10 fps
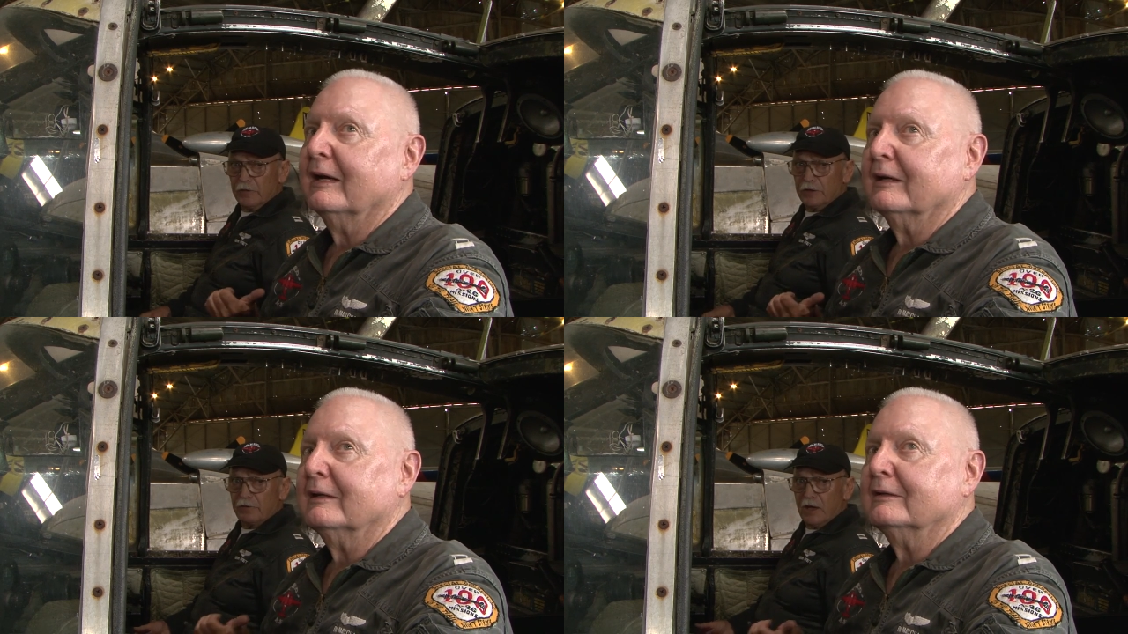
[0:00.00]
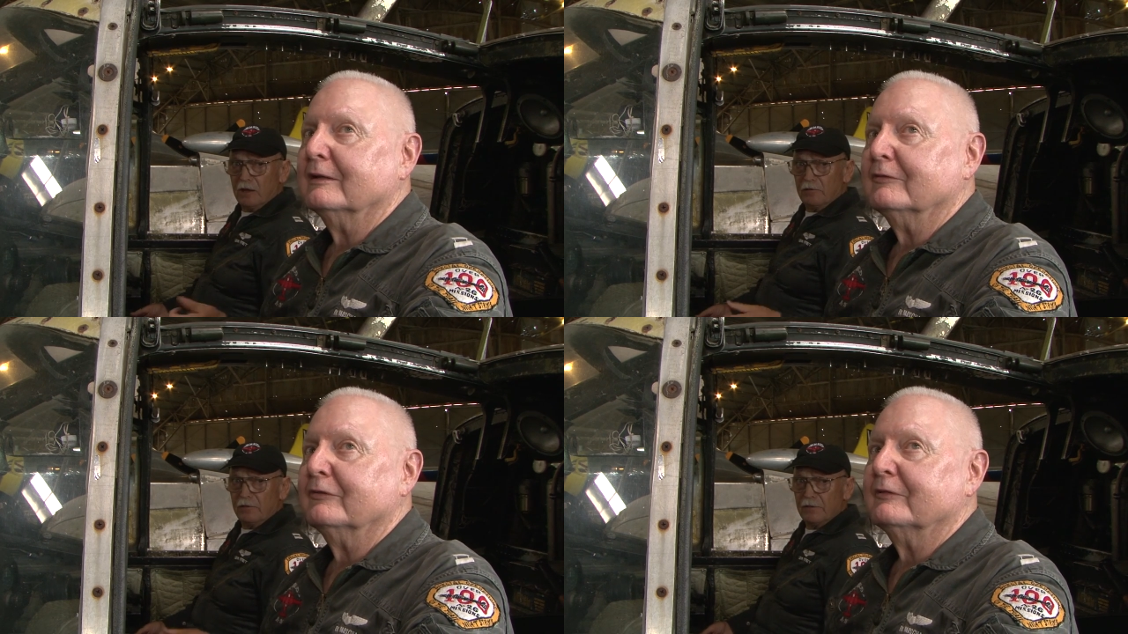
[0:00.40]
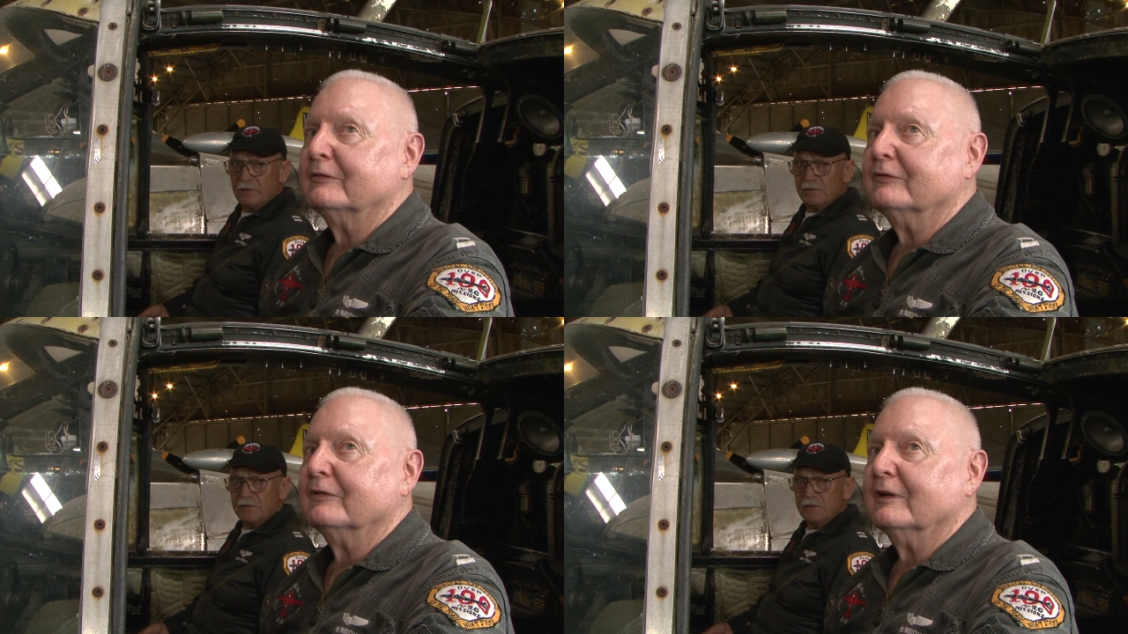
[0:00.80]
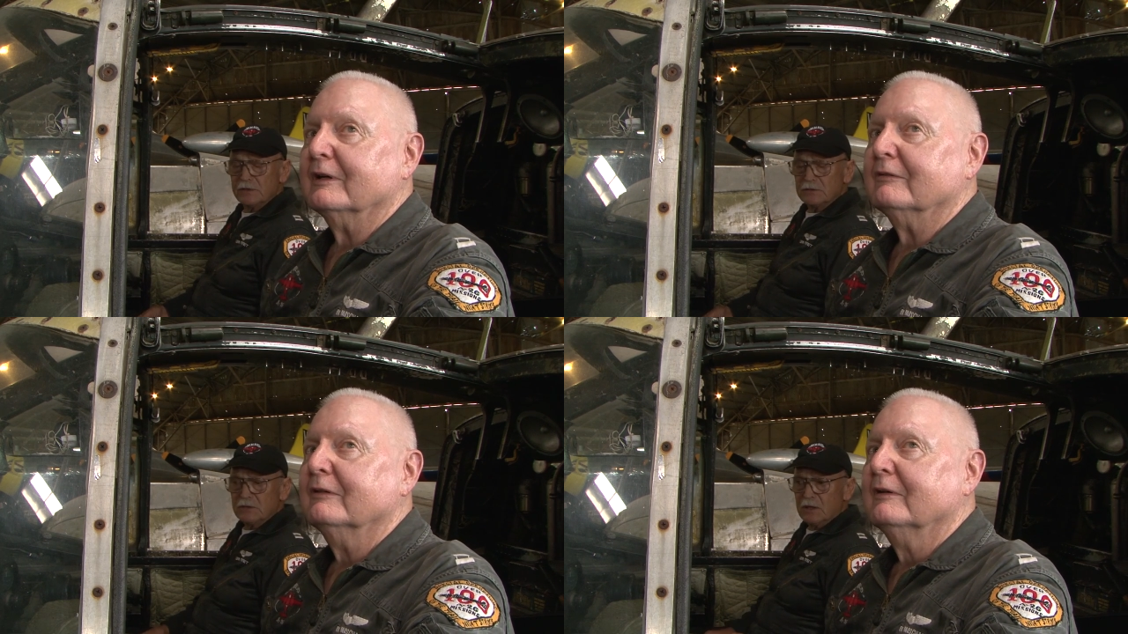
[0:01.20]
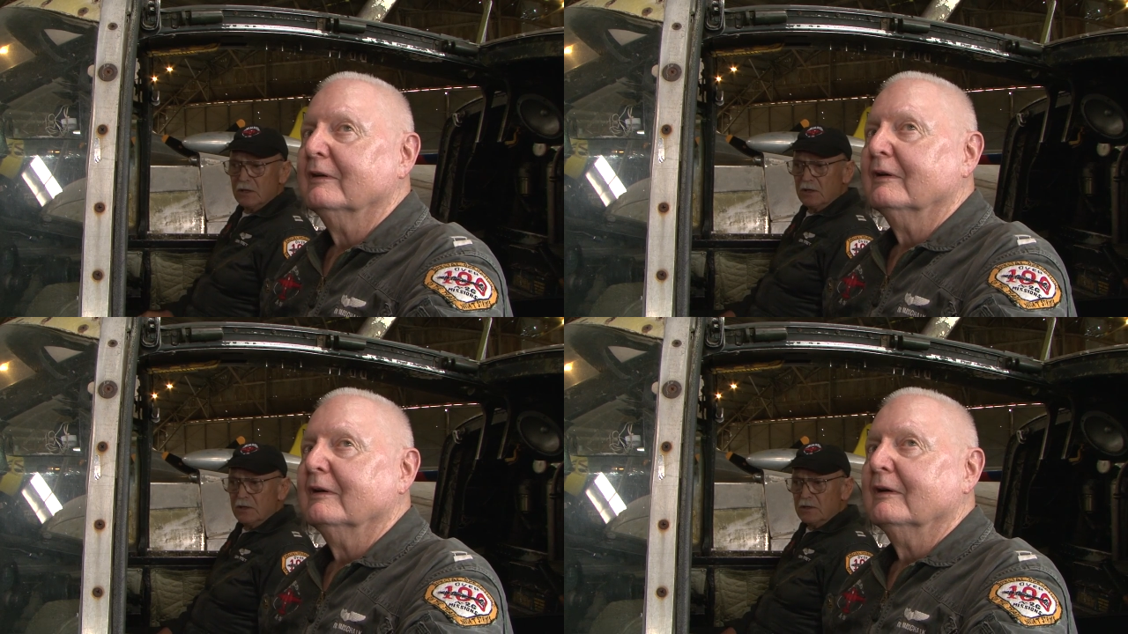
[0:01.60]
Speaker 1: had 155.
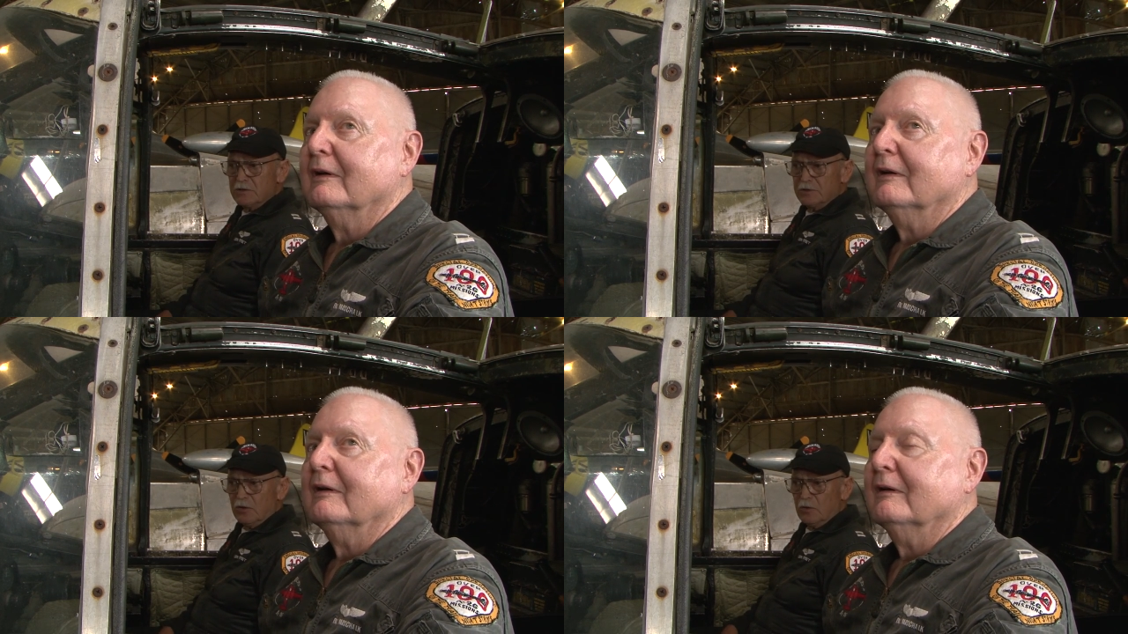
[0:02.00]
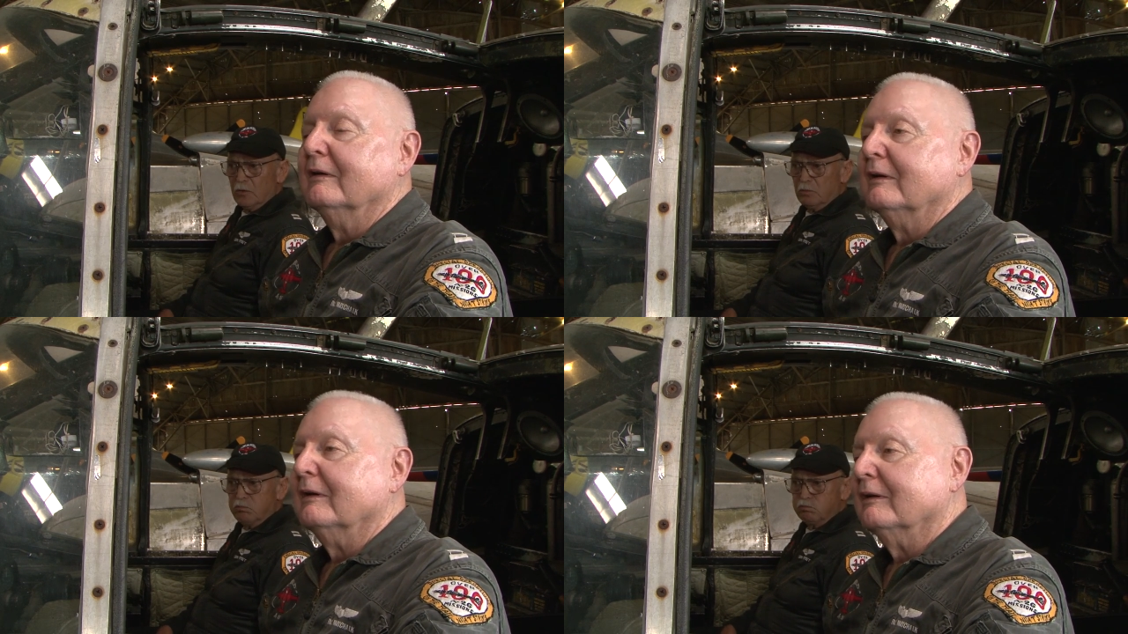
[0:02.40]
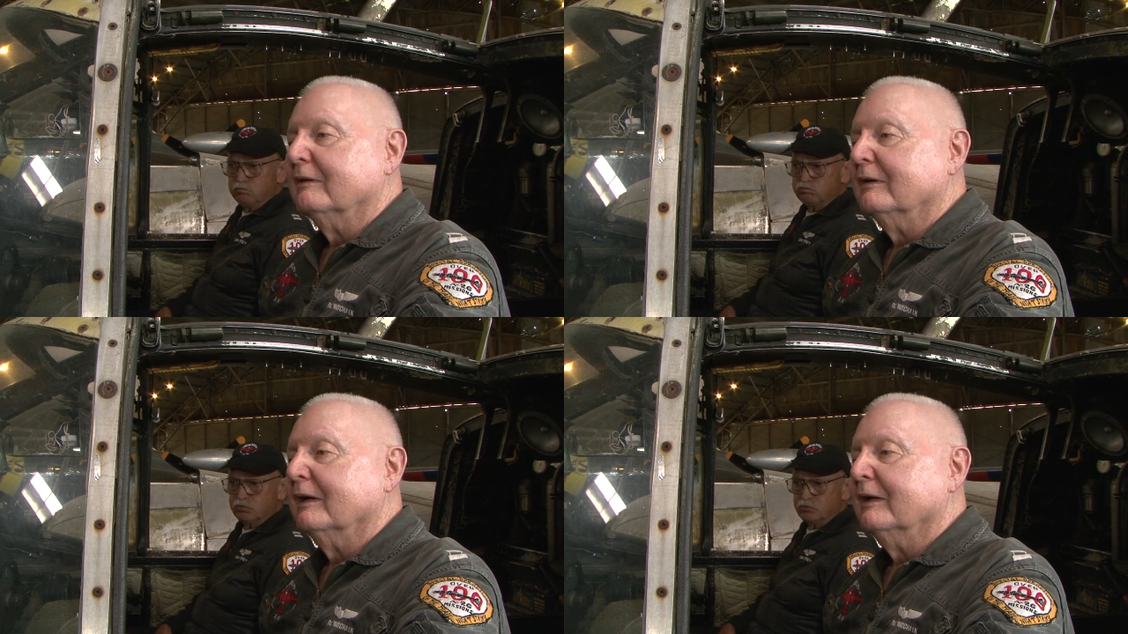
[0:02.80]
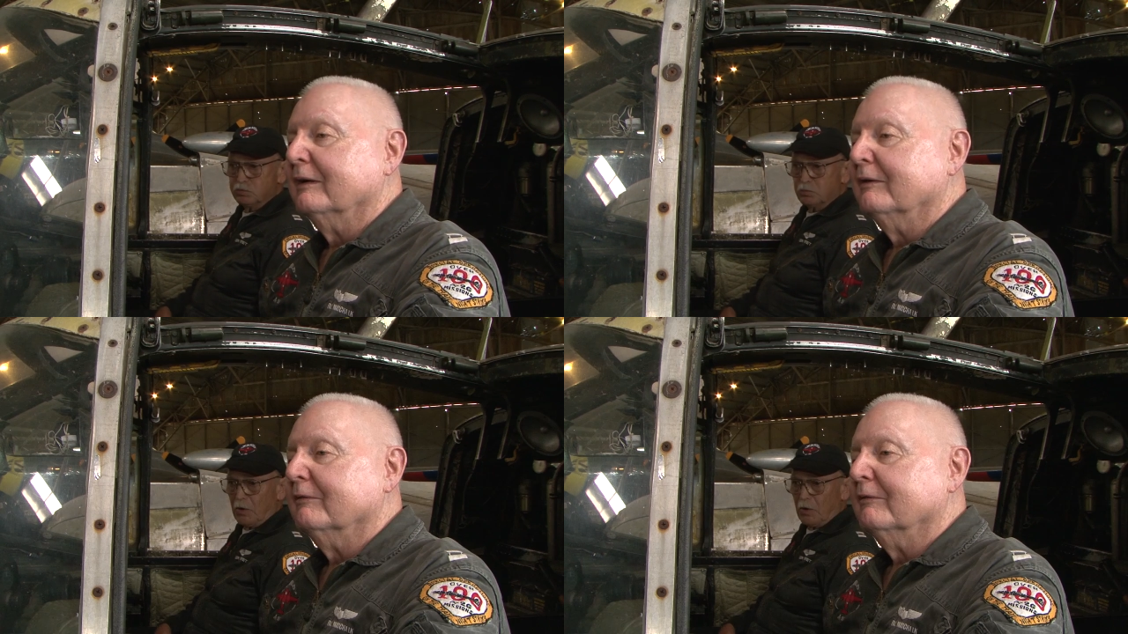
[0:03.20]
So and I um,